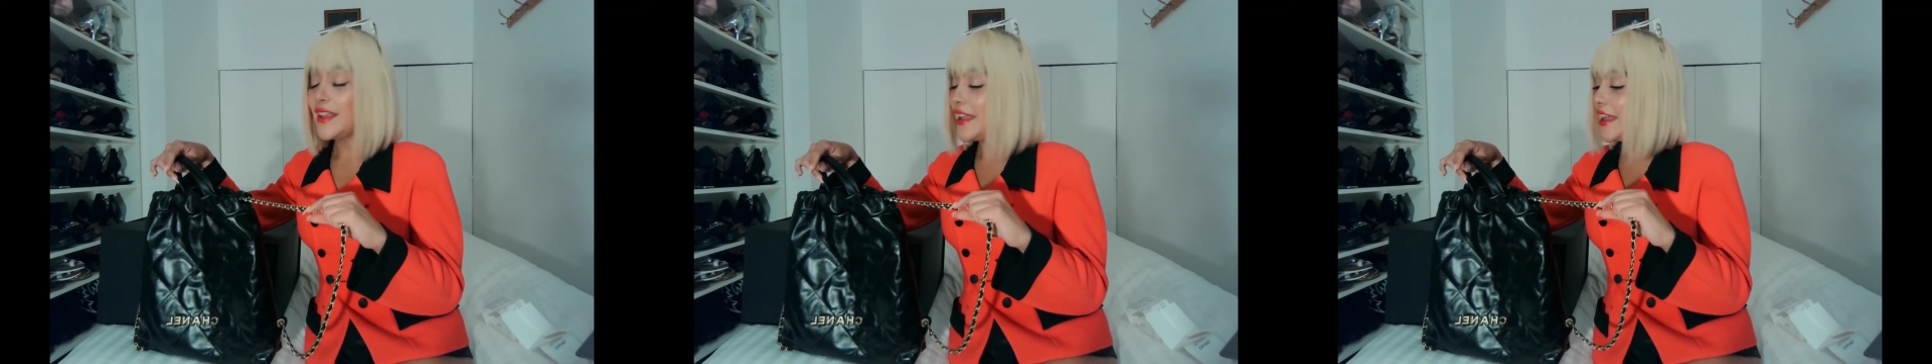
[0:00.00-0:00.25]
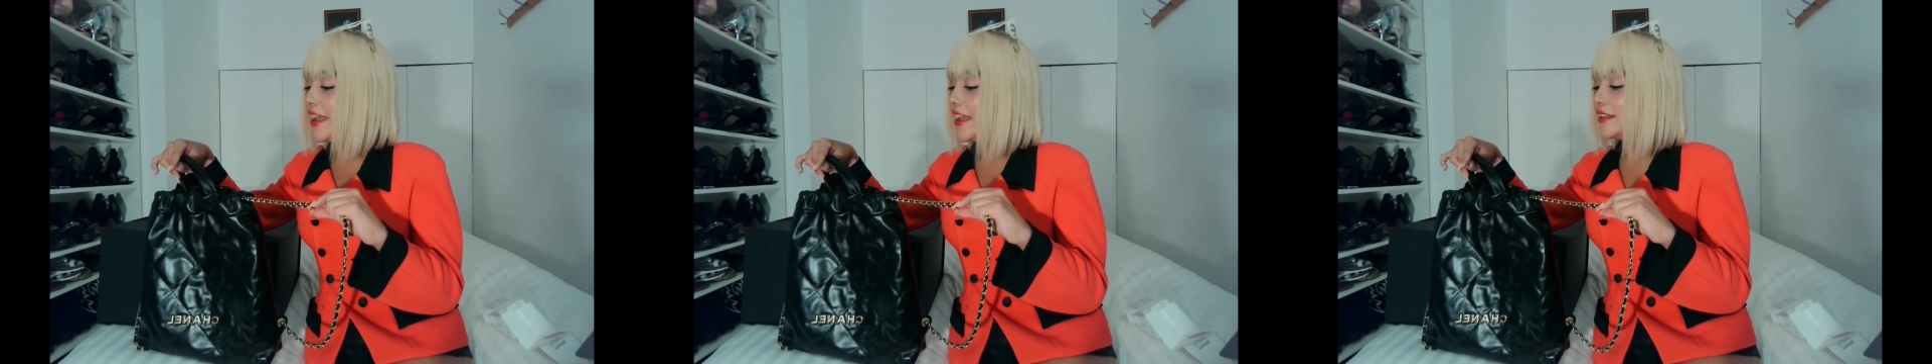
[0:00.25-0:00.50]

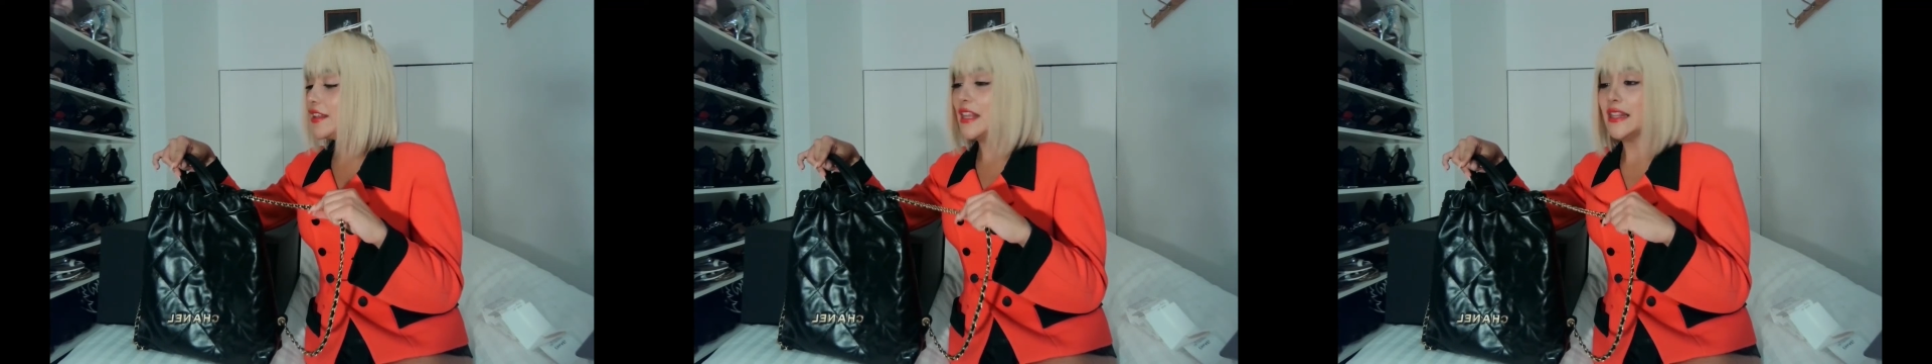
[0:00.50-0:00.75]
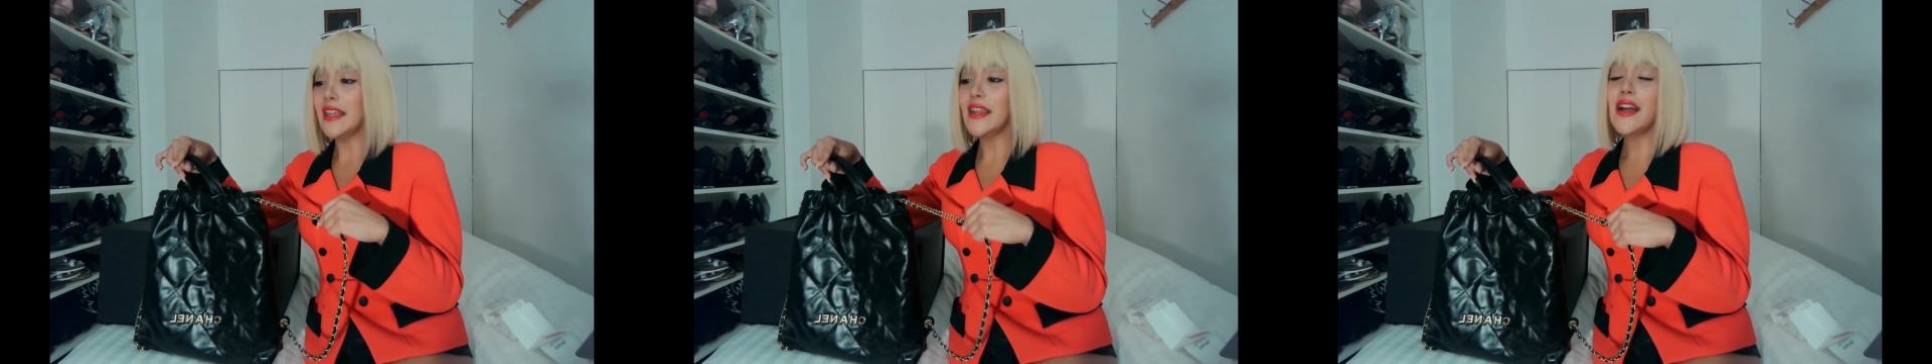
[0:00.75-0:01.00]
and
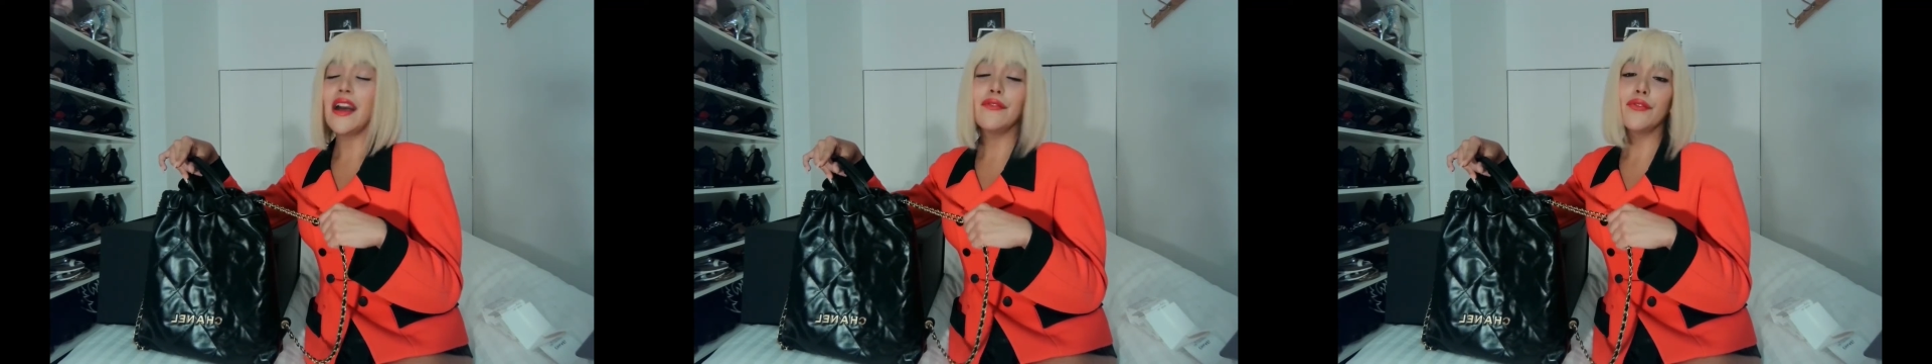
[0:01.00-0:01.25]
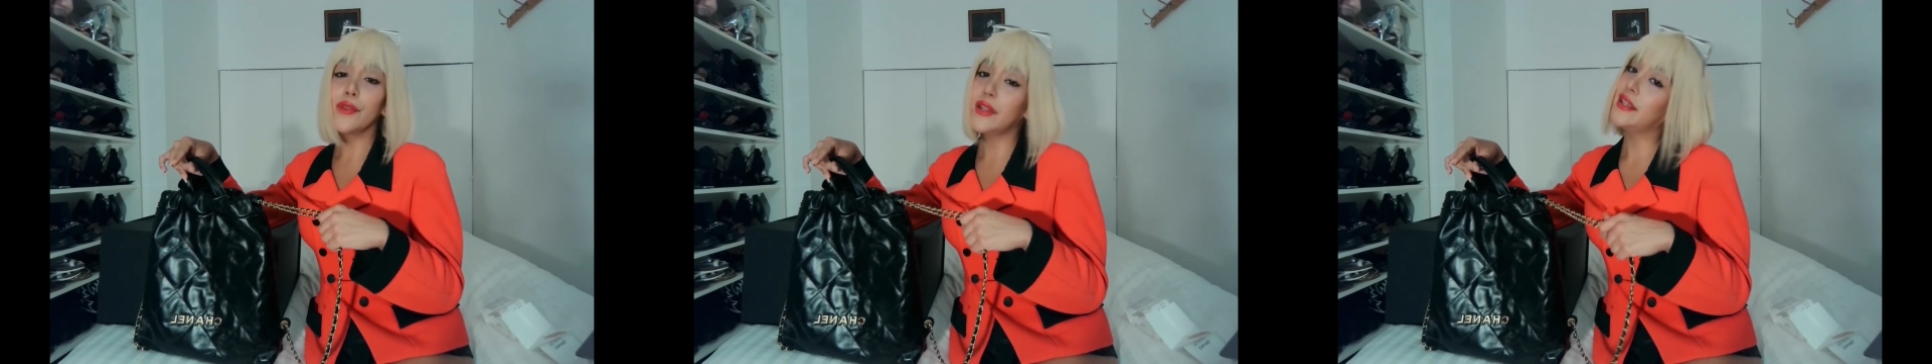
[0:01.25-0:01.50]
luckily I have
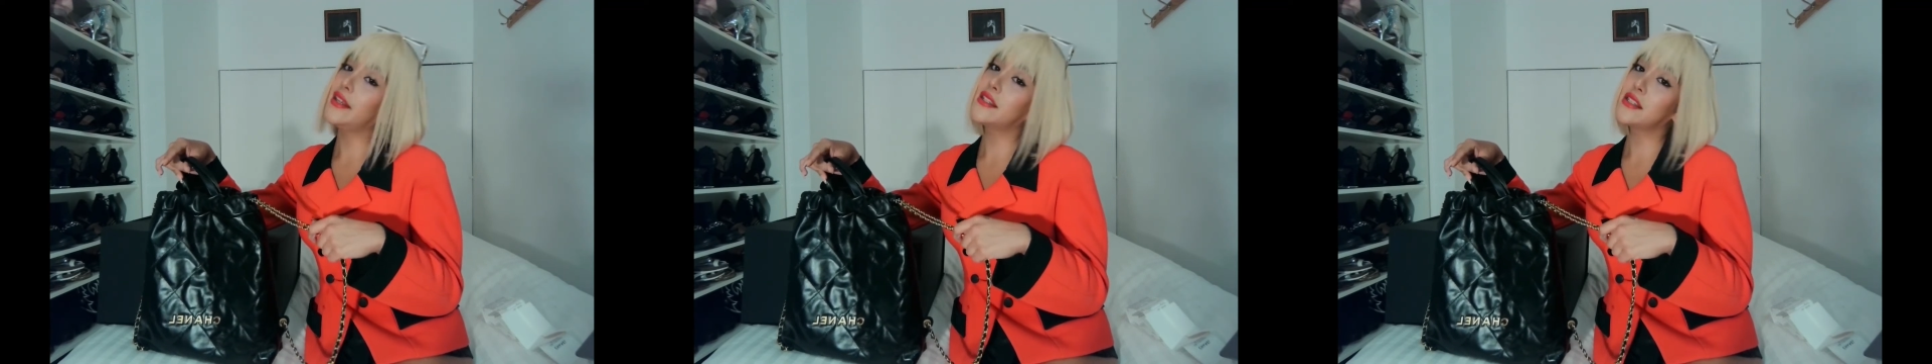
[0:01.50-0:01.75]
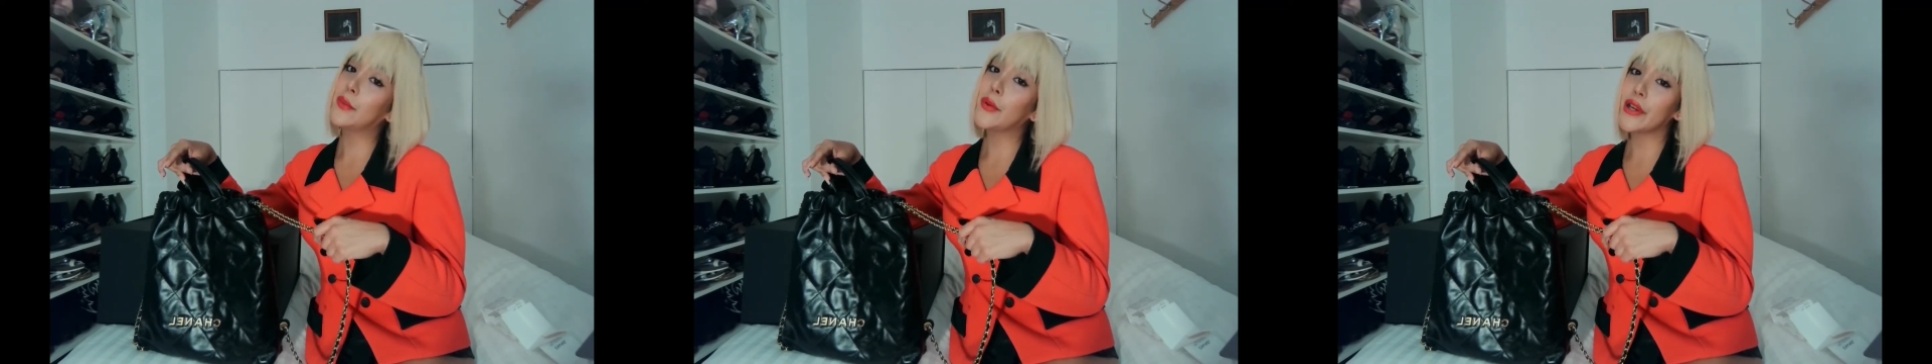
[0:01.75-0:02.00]
a really good
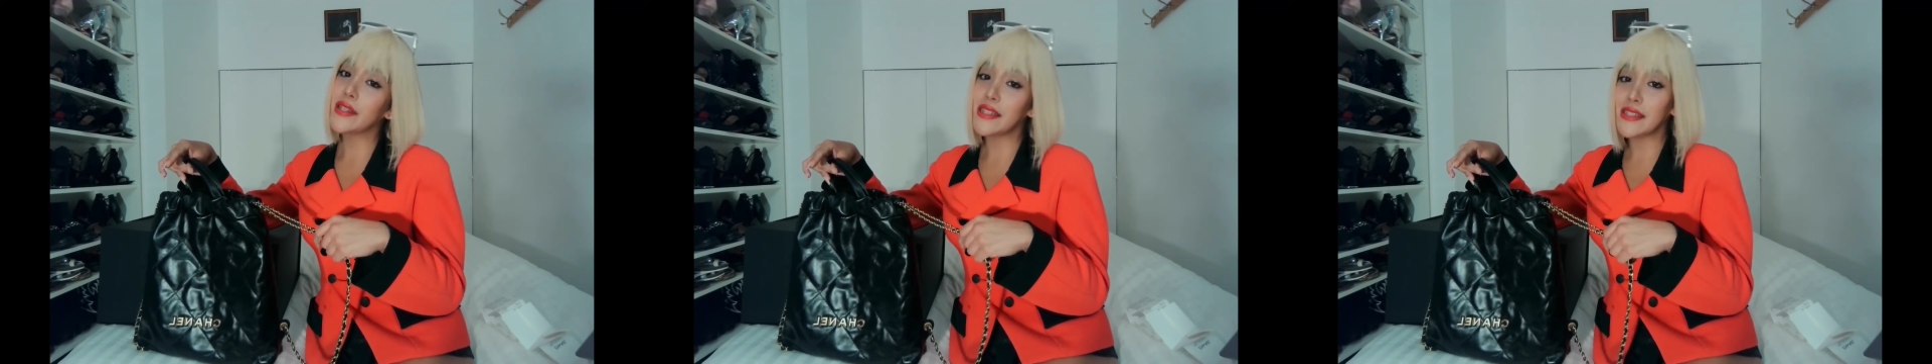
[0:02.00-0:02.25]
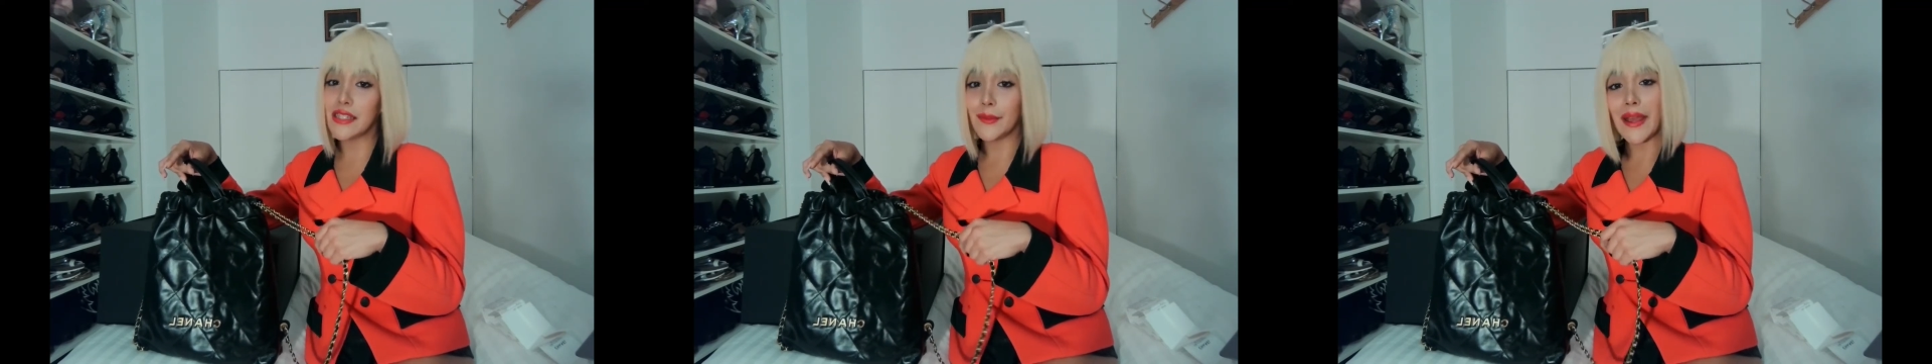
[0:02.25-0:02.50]
support
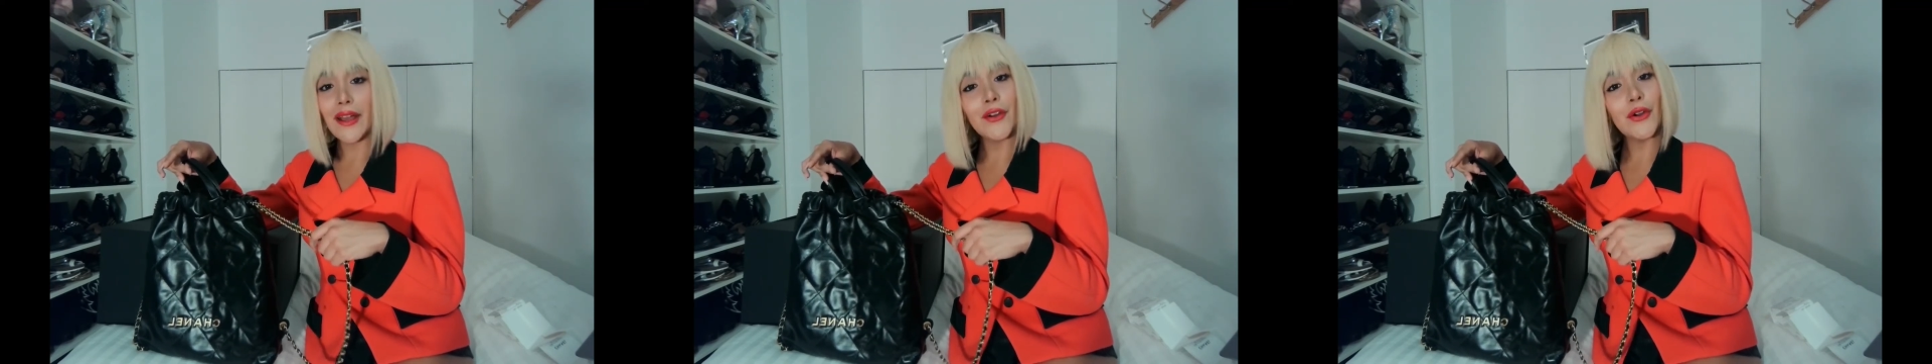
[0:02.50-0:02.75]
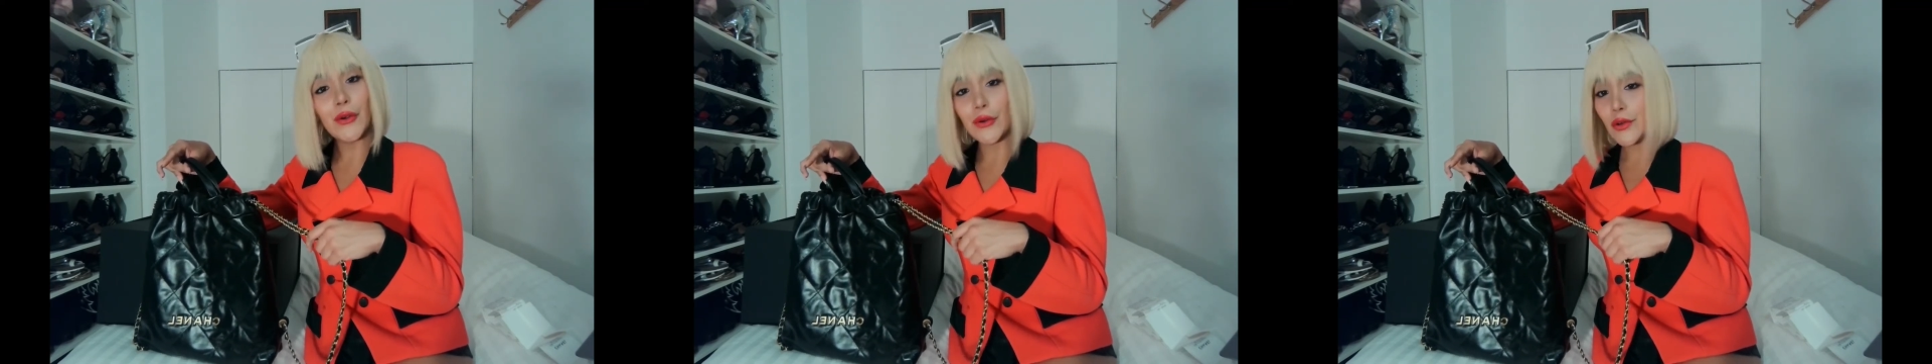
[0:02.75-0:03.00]
system at
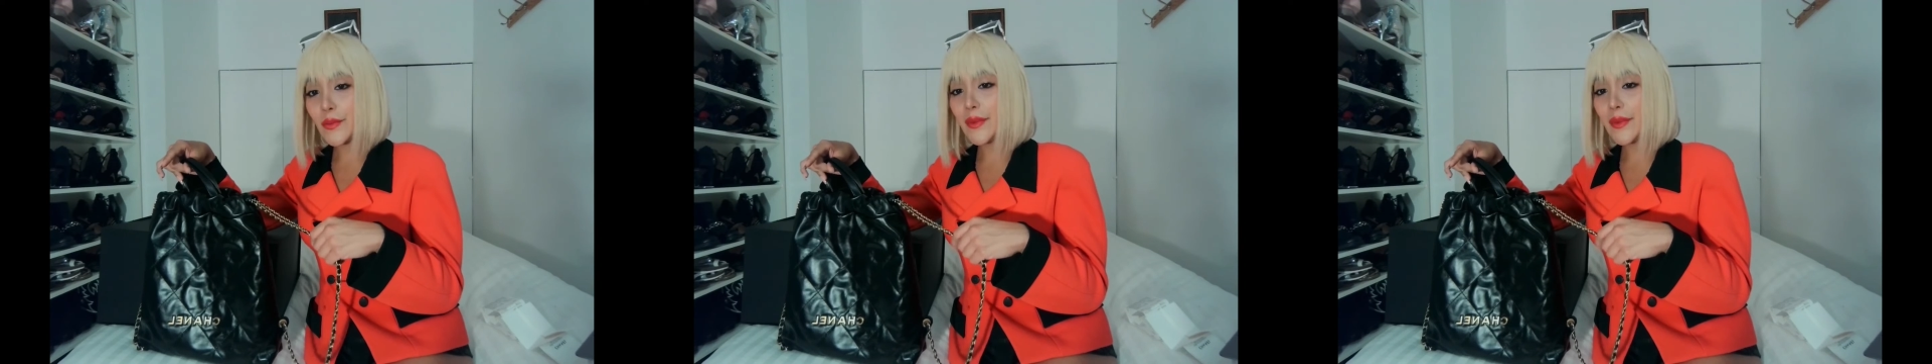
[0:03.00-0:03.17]
home,